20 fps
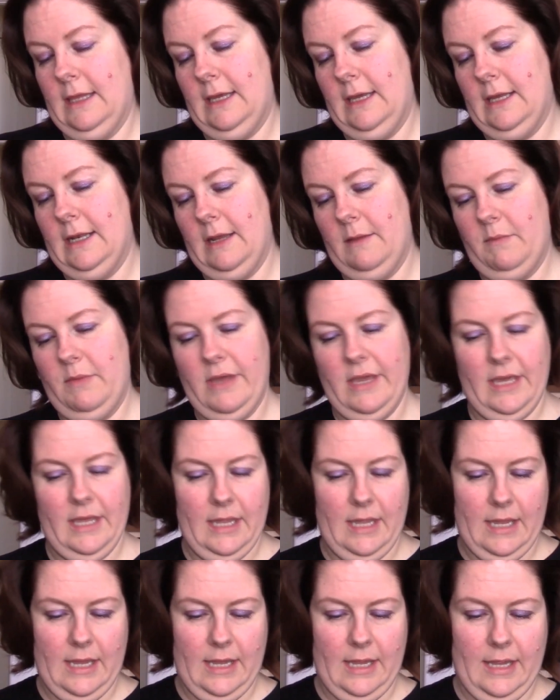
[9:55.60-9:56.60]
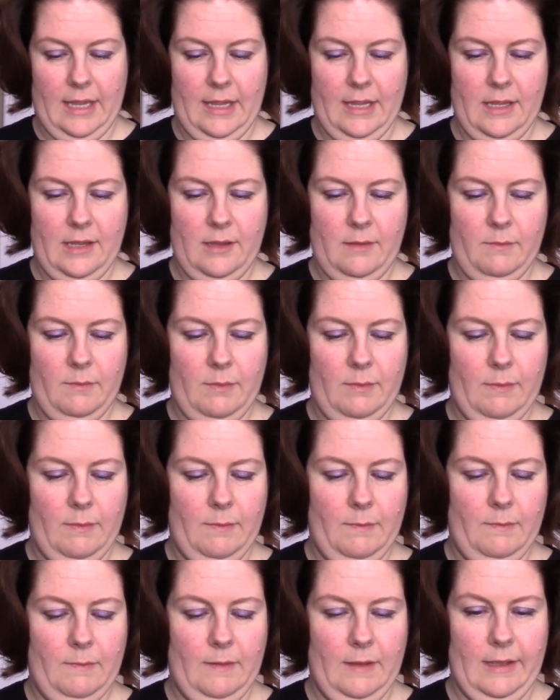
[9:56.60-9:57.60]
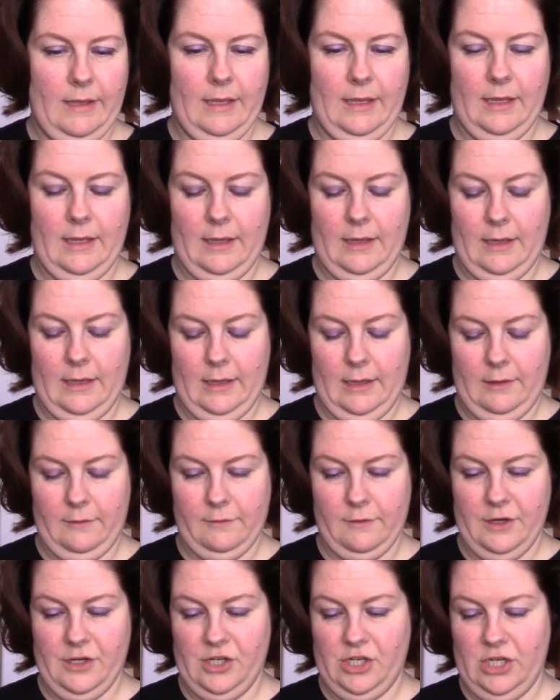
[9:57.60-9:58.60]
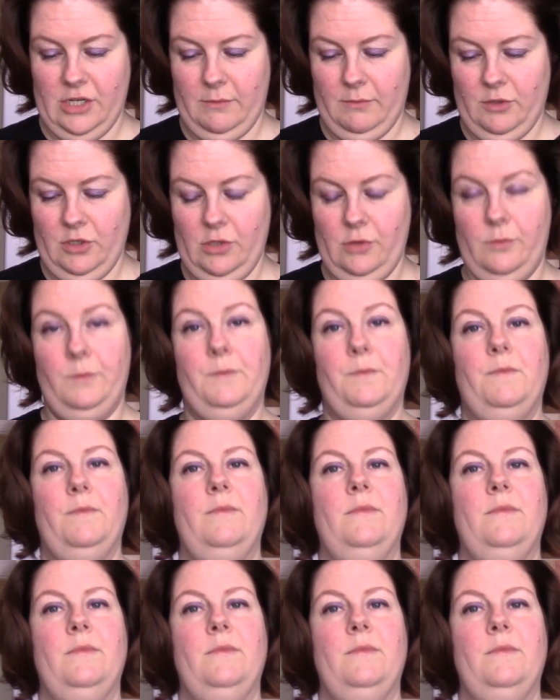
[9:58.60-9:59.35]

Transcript: then I pick up Friendship 2.